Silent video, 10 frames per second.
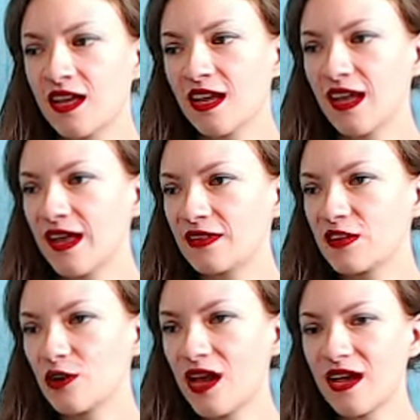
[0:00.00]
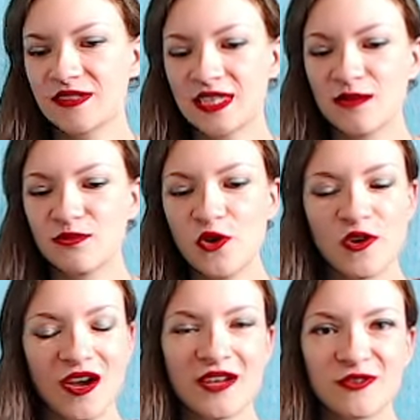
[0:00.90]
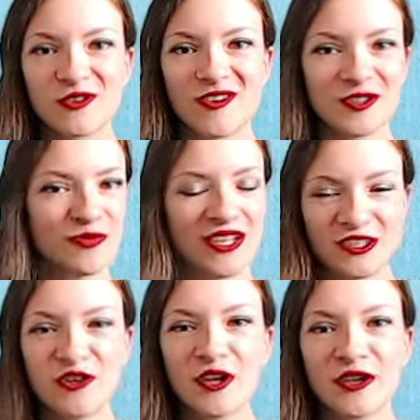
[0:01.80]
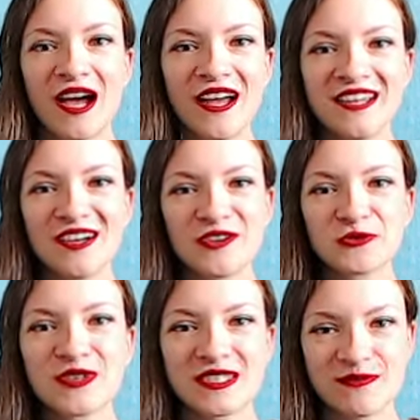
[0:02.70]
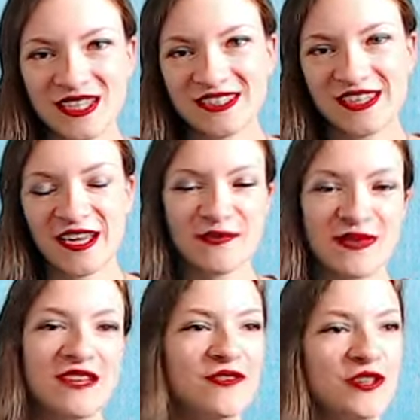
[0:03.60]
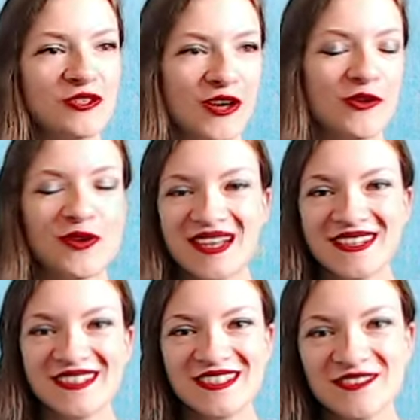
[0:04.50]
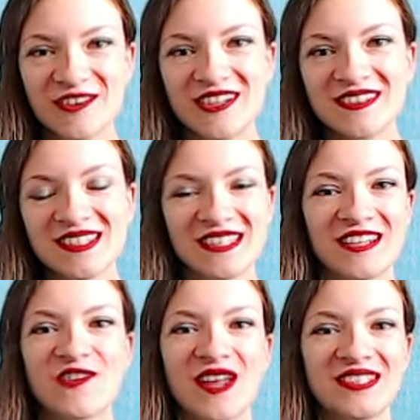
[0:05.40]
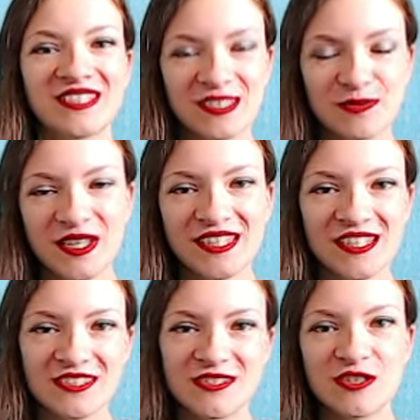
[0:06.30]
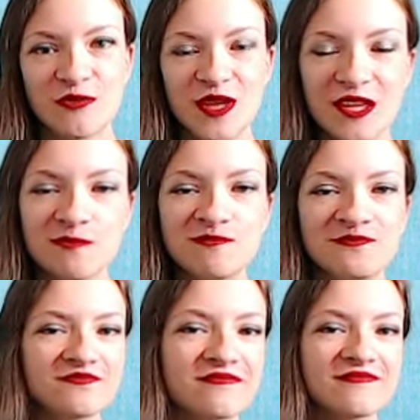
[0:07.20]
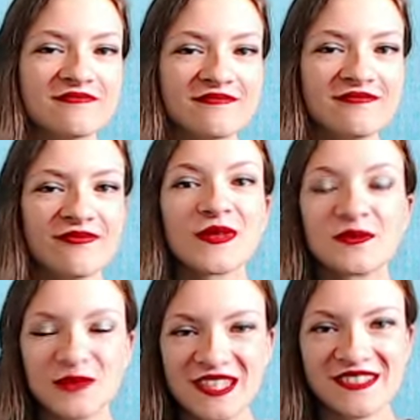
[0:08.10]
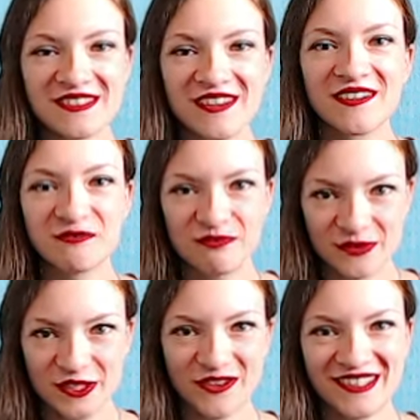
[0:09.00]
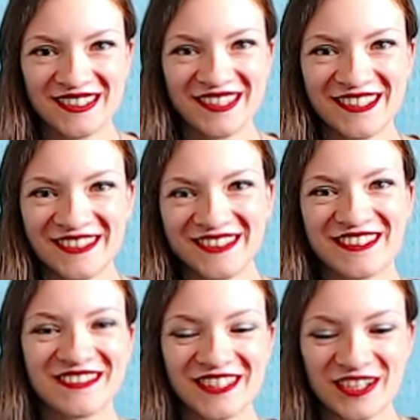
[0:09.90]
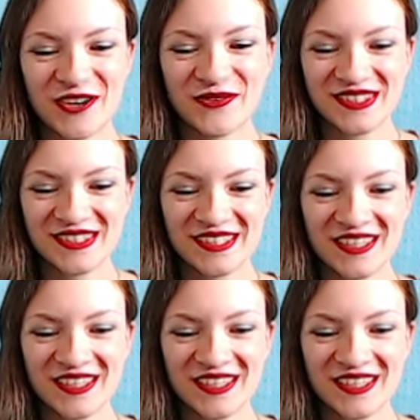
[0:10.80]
and you have some more I forgot, but I always mix them. If you know any difference and you can explain it to me, please do it in the comments.